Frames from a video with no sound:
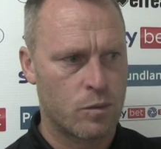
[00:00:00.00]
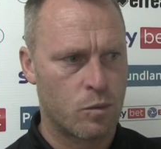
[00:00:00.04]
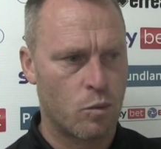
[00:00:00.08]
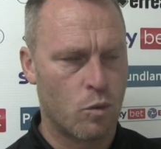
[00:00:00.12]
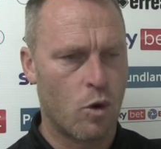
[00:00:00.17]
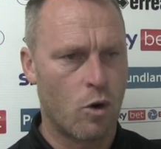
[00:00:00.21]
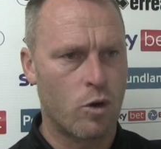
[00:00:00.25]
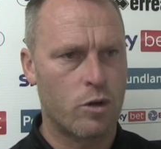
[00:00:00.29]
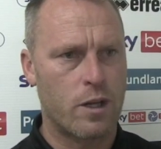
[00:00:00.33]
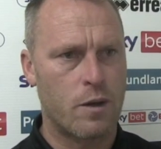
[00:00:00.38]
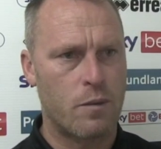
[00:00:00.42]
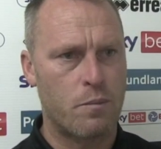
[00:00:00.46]

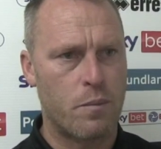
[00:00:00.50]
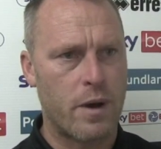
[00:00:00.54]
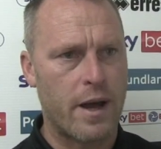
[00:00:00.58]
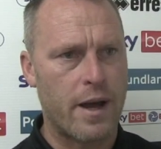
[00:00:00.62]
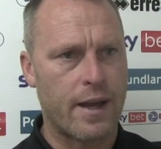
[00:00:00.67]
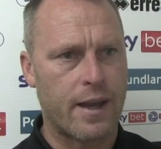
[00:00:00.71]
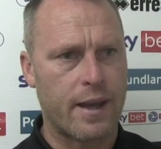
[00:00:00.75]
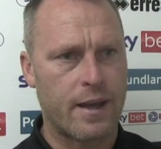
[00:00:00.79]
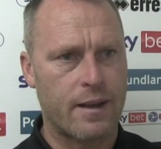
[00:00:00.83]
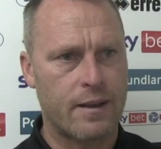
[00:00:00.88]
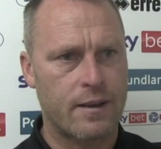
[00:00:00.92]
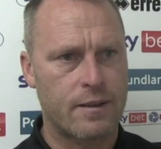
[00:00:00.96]
walking
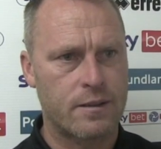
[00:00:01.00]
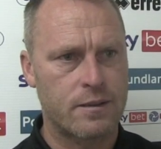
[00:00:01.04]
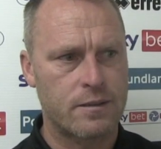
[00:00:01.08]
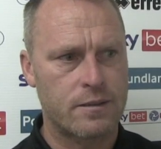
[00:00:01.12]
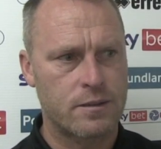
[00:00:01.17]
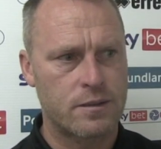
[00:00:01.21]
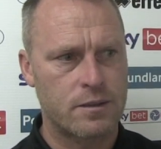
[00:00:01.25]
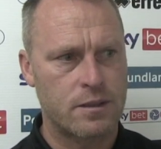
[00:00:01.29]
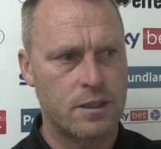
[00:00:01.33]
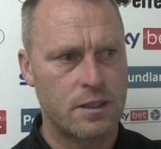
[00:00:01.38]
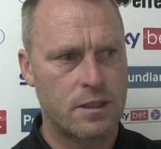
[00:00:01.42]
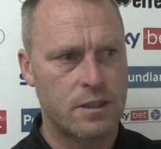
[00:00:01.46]
back
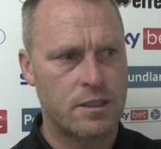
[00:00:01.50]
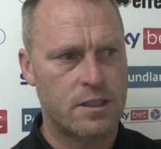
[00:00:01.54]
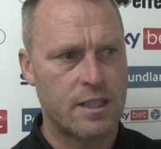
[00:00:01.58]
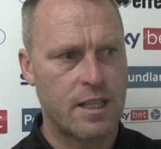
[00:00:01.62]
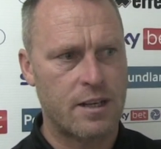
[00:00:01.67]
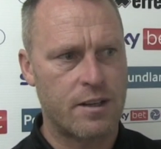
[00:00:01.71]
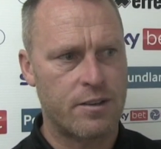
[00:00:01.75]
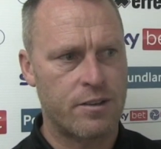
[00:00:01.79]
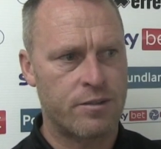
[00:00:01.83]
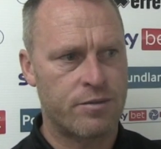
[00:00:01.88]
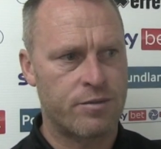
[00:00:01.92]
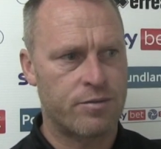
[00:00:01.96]

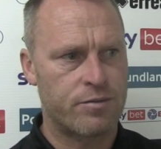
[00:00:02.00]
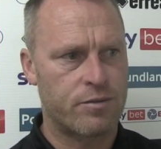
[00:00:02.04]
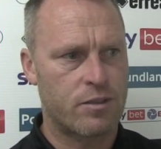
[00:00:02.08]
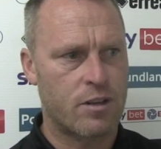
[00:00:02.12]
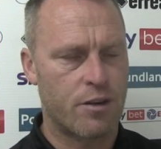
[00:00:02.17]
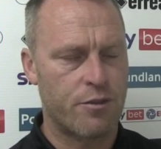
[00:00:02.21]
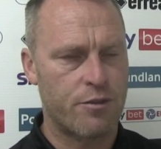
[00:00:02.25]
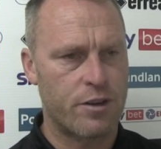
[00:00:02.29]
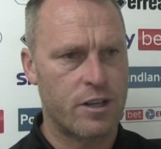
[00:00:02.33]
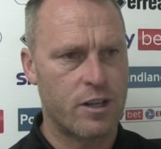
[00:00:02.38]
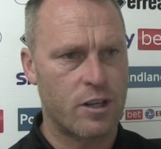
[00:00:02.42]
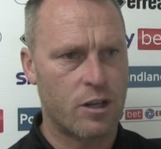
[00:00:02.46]
instead of
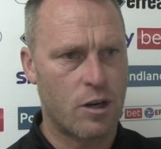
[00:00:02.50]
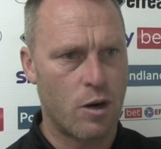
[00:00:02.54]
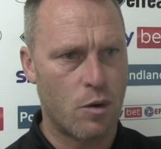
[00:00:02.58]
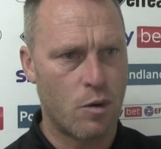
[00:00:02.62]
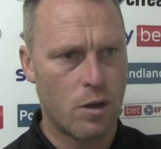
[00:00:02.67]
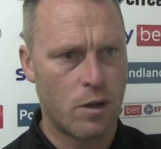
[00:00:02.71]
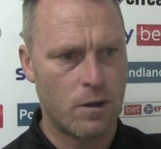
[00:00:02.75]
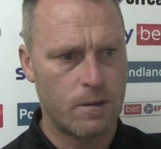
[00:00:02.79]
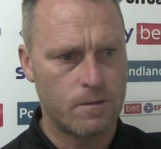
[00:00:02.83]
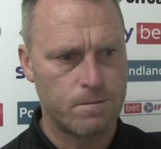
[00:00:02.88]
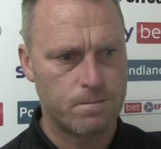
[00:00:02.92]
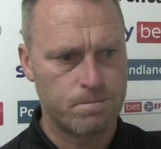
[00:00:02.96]
covering the
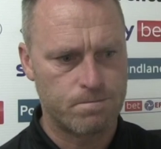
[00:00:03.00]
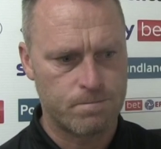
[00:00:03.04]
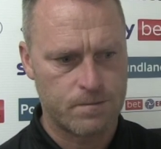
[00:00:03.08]
goal,